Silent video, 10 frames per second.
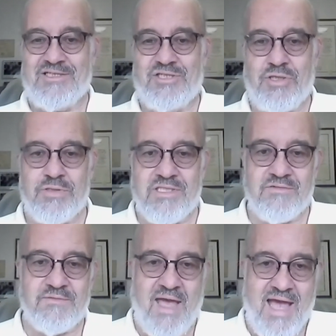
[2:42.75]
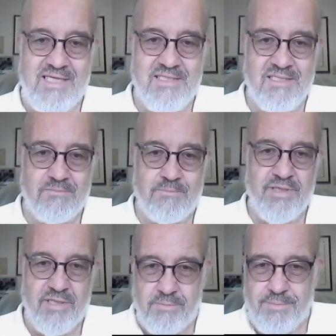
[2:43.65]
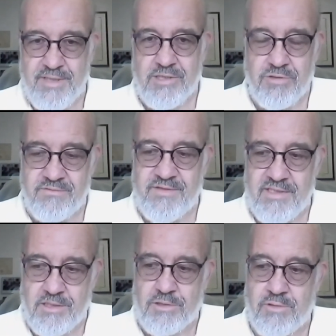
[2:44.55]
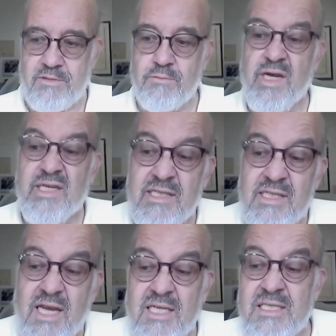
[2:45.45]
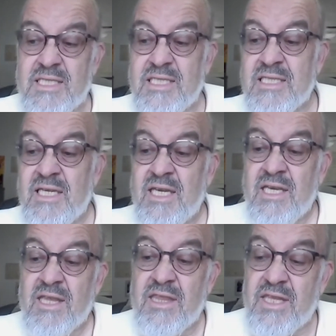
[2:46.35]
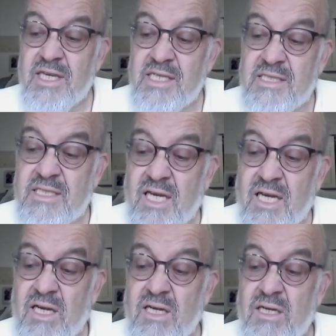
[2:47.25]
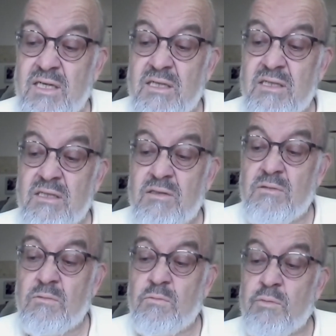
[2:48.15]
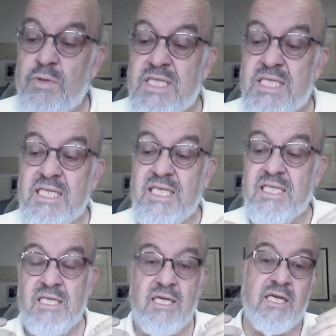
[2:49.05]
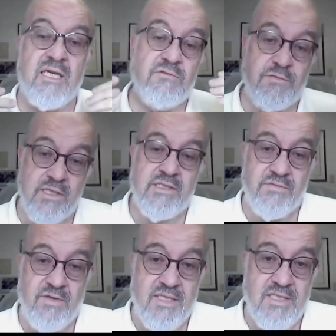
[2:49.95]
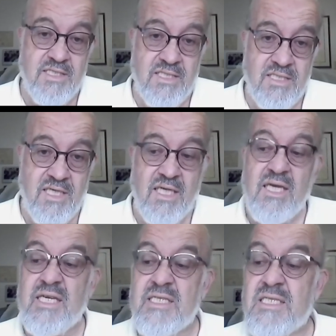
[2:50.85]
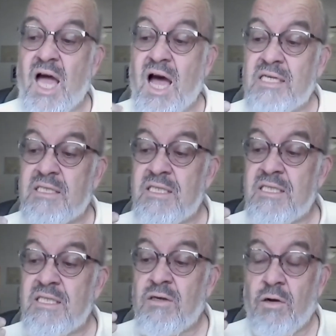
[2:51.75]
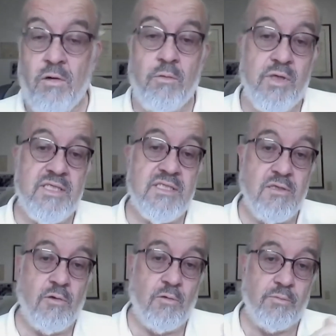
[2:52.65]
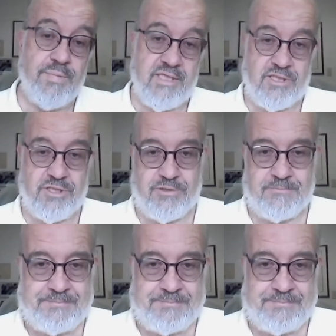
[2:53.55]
Joseph has a bigger picture of history, recognizing that what we see in front of us is not always the whole picture.